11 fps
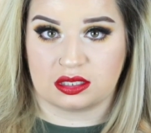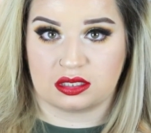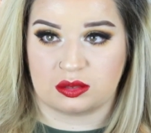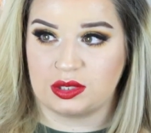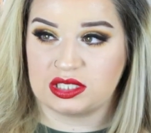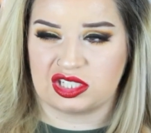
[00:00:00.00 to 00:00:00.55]

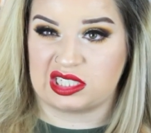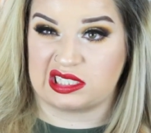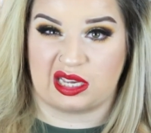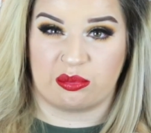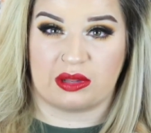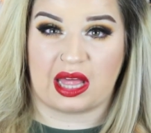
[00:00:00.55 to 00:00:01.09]
So I want to say she's
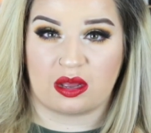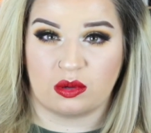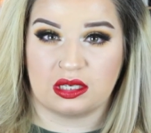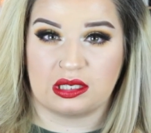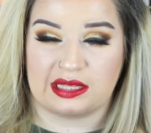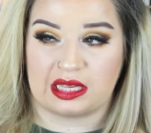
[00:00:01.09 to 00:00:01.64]
like a black
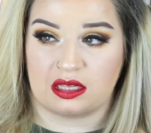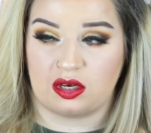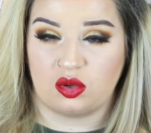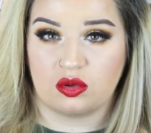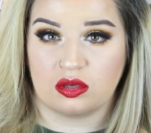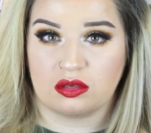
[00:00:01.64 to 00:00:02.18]
one and like a
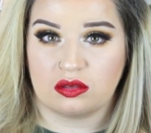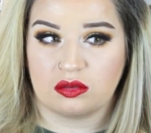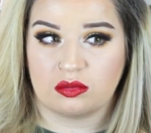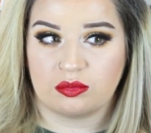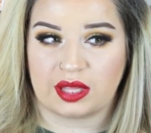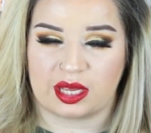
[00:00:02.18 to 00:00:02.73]
nude,
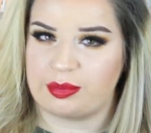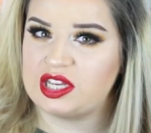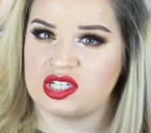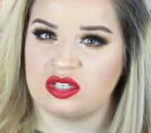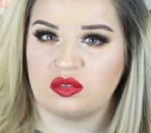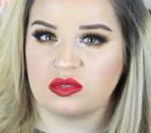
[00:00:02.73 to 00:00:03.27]
like a
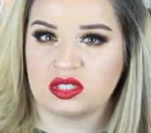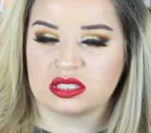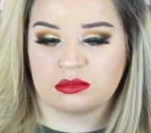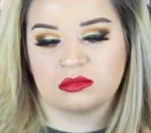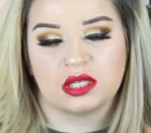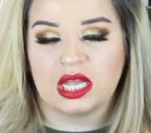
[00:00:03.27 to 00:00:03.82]
peachy nude one or
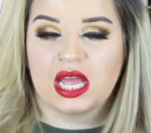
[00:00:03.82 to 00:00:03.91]
something.